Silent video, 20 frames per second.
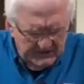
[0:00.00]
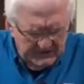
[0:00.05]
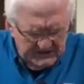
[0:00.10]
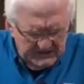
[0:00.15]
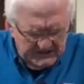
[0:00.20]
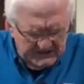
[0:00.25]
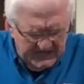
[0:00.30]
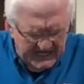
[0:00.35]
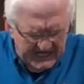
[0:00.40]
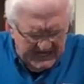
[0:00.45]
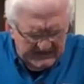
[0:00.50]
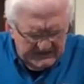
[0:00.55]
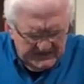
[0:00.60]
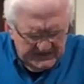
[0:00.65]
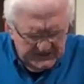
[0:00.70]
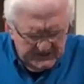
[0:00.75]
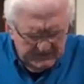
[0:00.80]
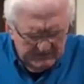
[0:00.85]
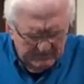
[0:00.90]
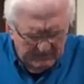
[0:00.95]
and just ask
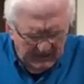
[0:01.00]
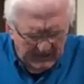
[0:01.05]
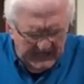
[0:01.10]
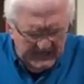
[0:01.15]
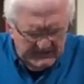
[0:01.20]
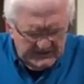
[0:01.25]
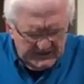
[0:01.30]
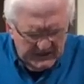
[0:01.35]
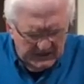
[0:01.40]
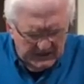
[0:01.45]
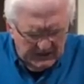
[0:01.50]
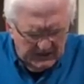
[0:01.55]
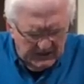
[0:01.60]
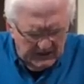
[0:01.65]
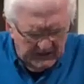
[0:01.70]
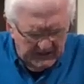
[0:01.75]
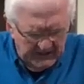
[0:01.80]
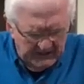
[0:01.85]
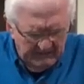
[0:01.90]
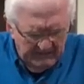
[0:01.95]
that you bless
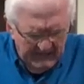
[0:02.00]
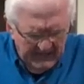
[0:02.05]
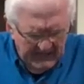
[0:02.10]
her and